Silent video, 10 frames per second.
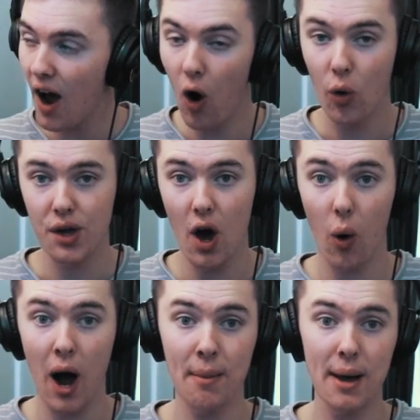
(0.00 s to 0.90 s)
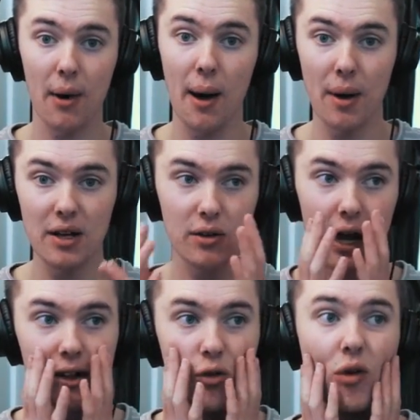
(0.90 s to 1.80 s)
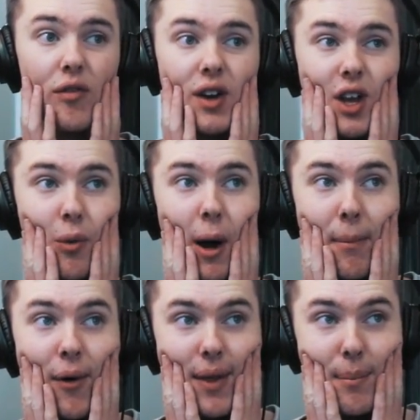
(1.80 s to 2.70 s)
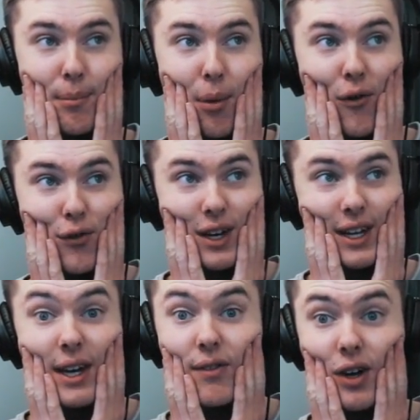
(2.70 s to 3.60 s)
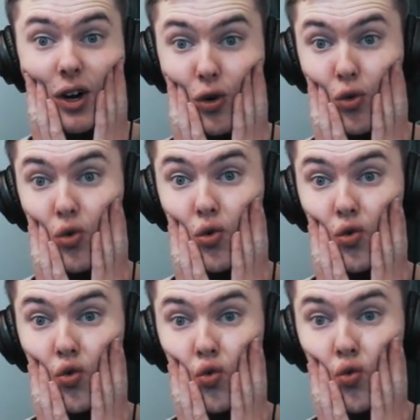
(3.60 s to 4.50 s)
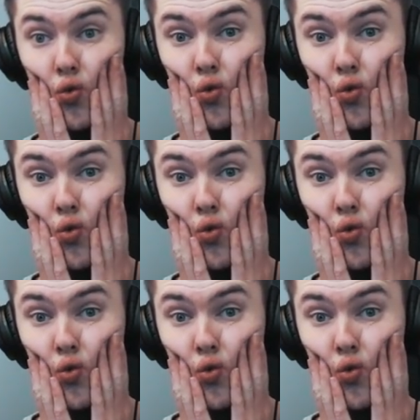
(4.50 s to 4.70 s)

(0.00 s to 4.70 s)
Oh, yo, I might like do a video where I put them both together. Oh,